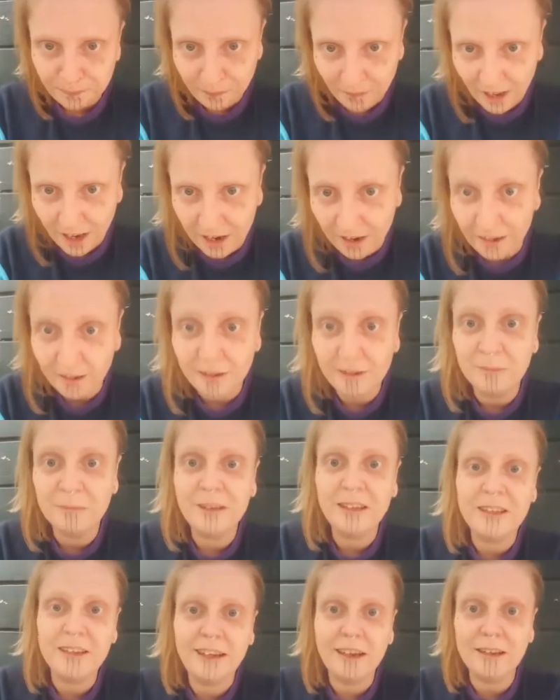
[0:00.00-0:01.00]
I
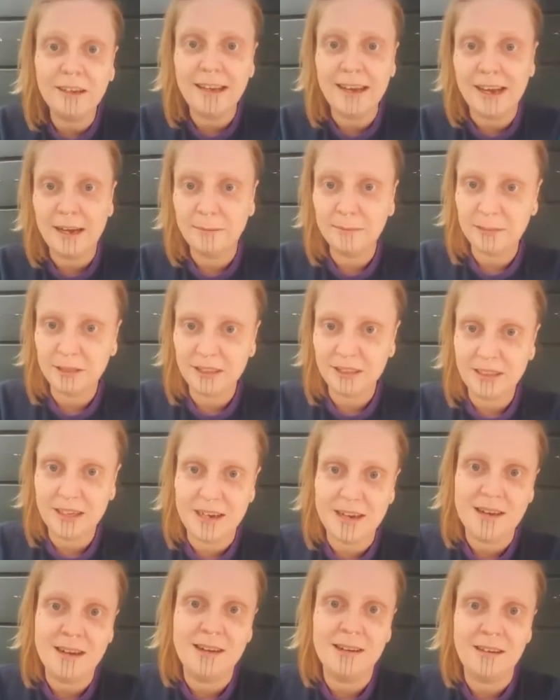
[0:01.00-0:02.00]
completely collapsed,
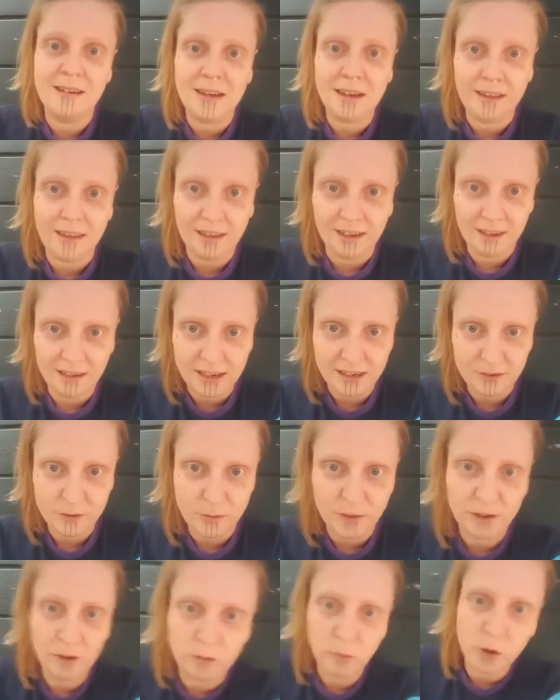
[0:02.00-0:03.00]
and I think that's
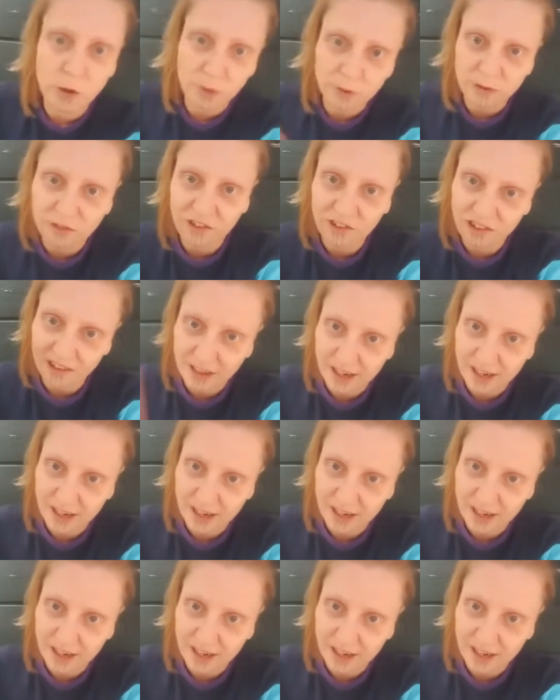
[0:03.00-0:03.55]
when the walls